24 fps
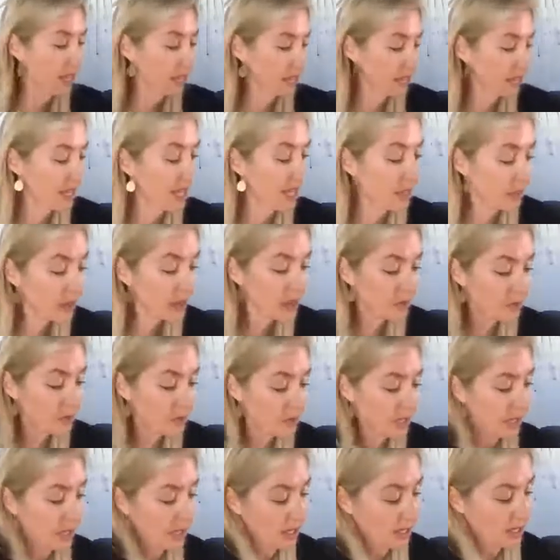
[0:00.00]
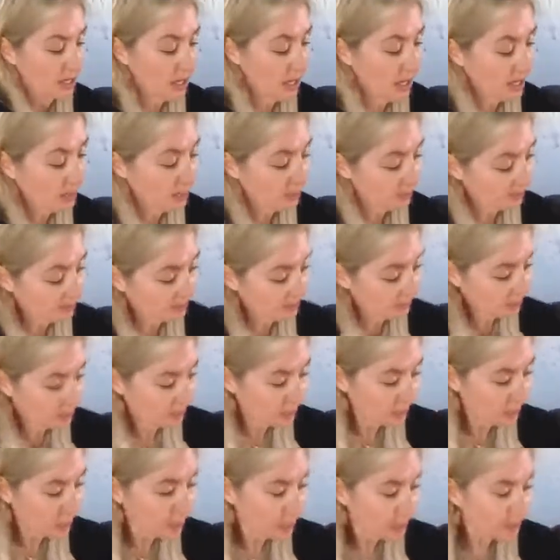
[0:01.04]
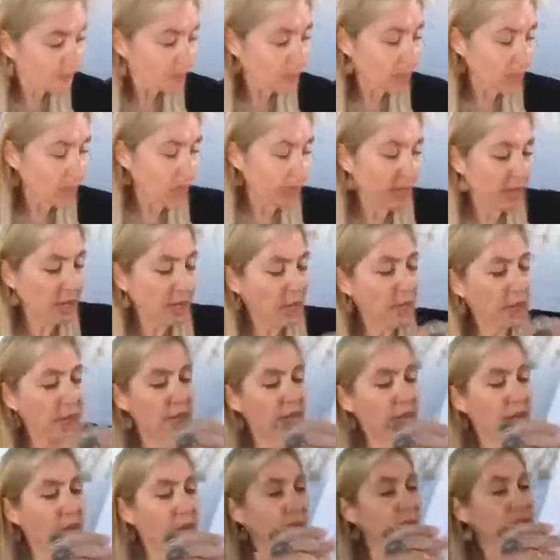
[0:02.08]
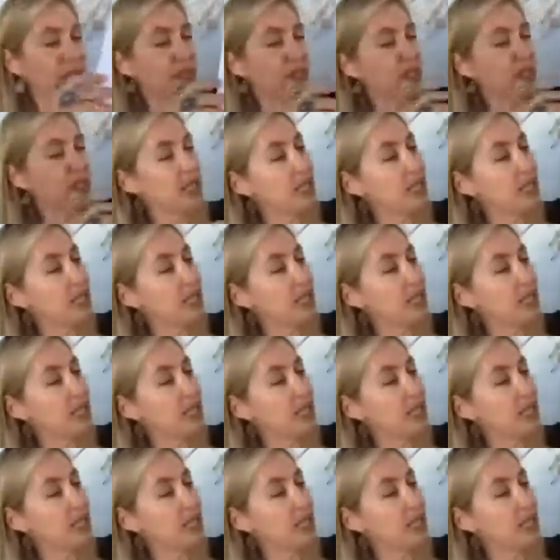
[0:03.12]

other interesting thing, if we see